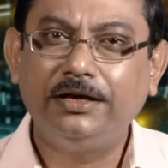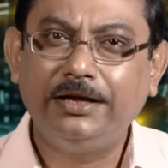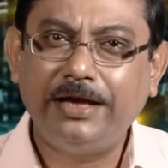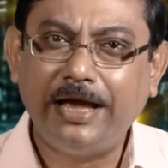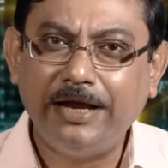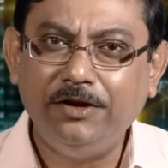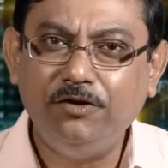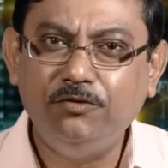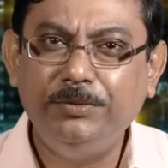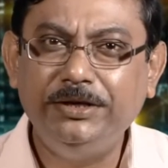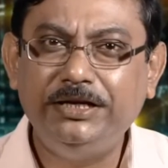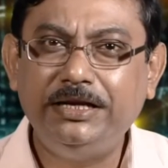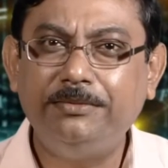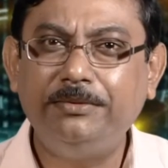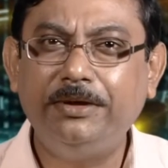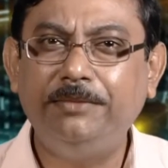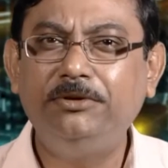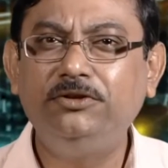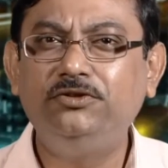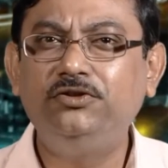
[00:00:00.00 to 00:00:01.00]
Can you be
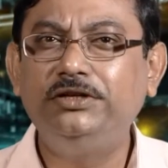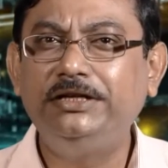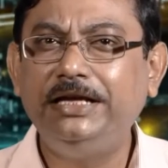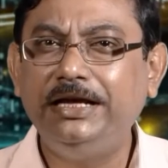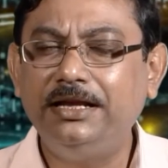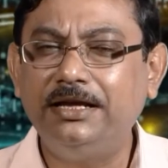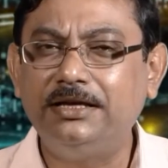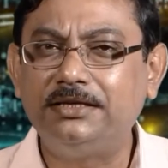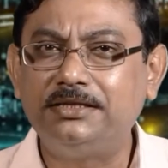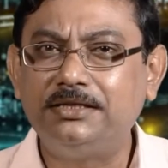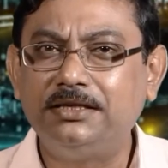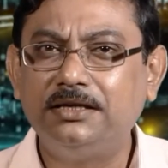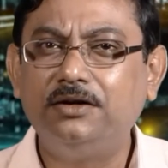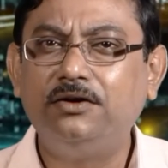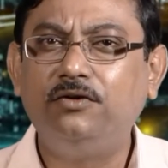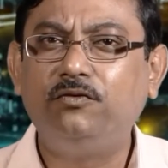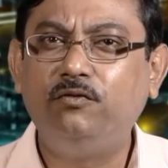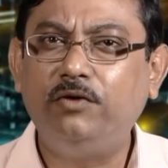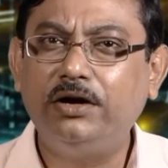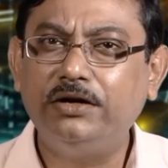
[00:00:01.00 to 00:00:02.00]
able to tell us
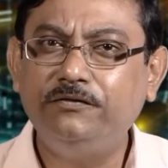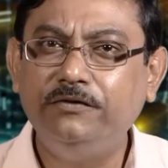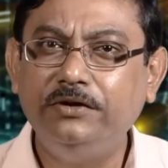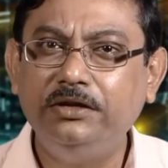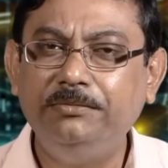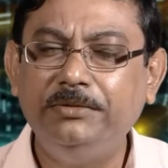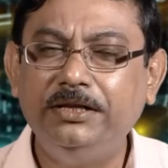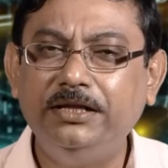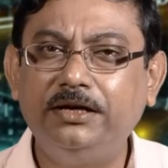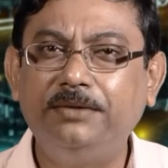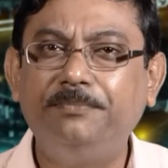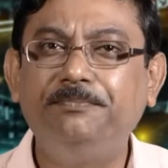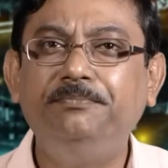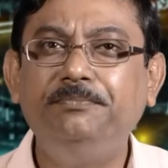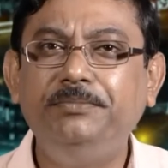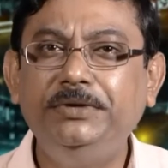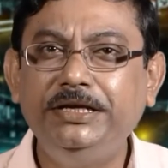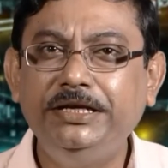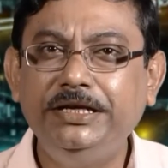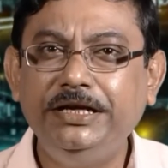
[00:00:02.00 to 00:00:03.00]
what will be the
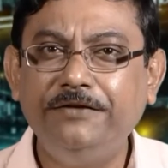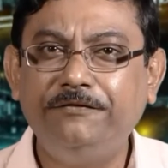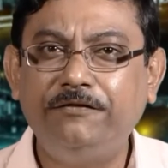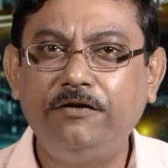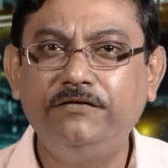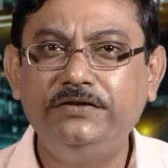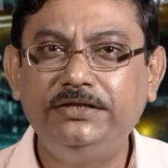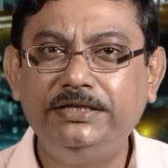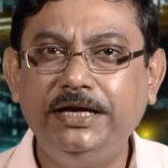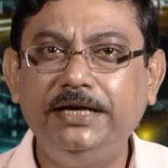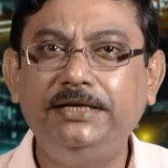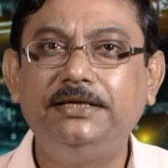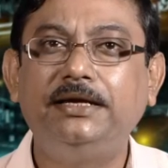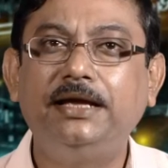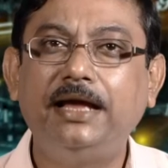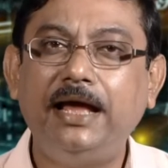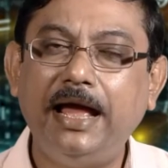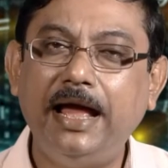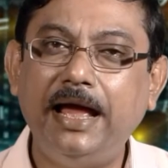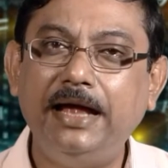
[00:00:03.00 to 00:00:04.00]
PDF of z
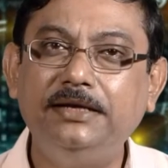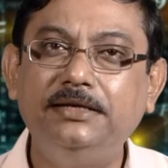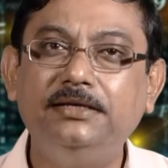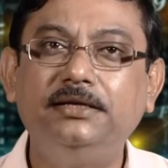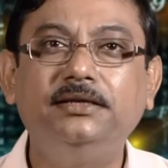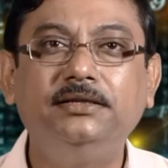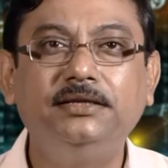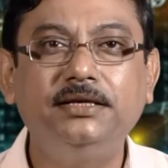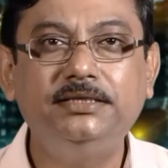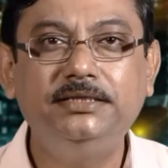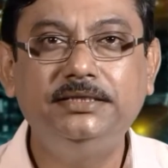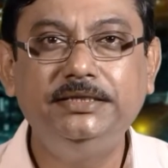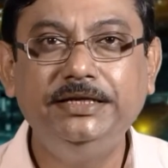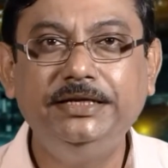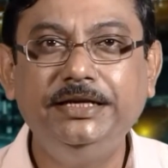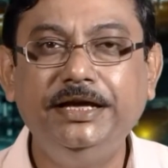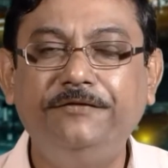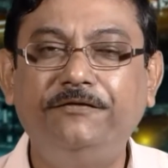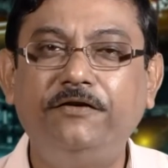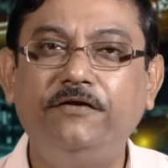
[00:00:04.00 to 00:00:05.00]
and the
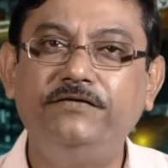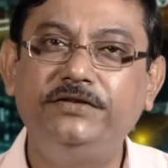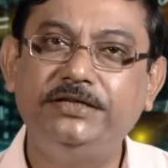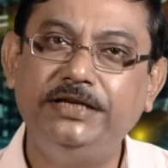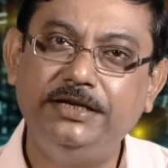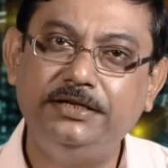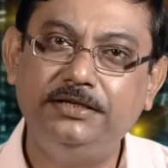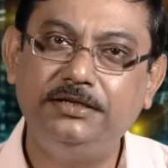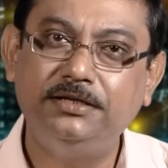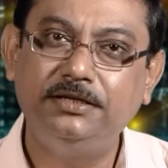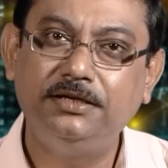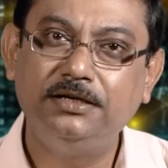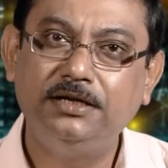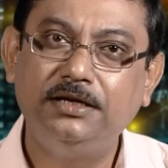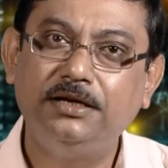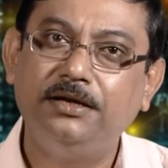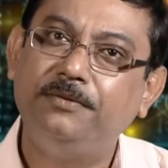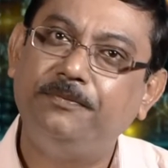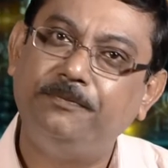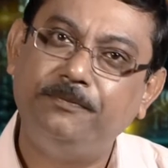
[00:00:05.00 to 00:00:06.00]
CDF of z
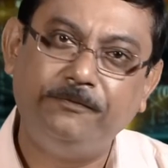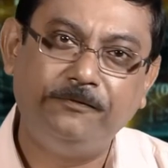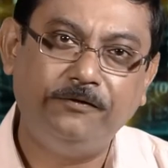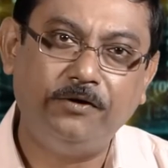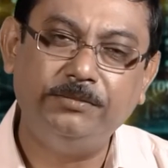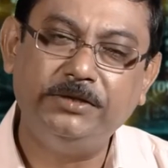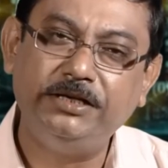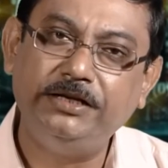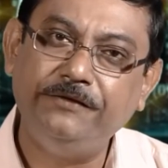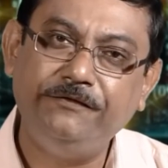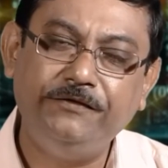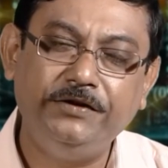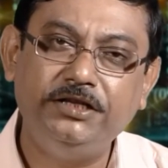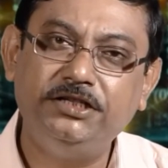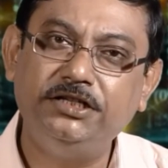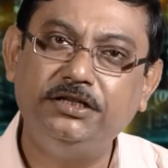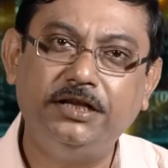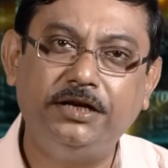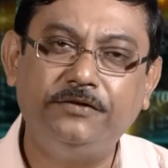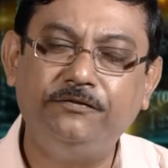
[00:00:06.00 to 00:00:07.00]
from the
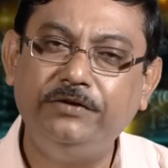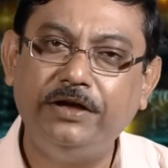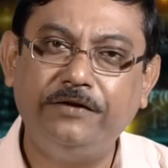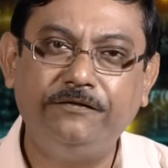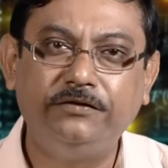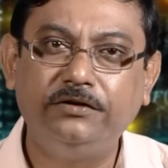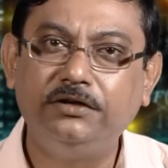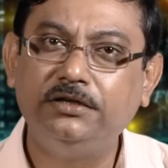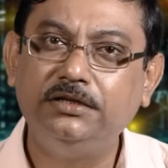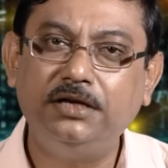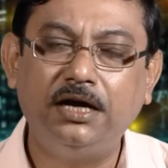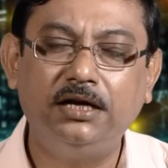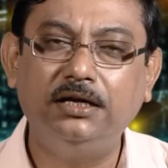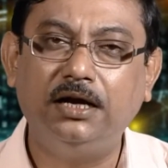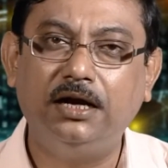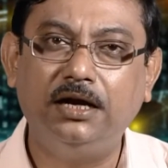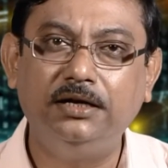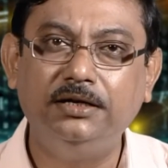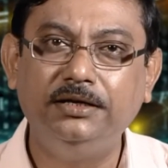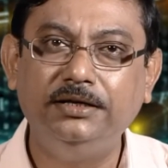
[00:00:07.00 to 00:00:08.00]
definition that we have done
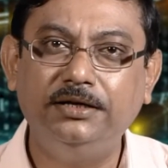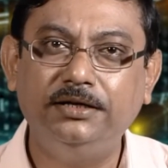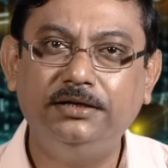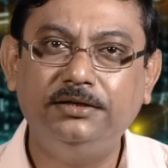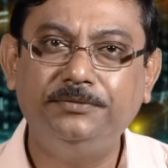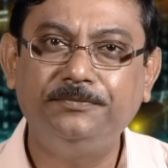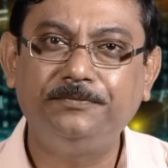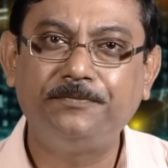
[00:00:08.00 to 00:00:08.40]
earlier?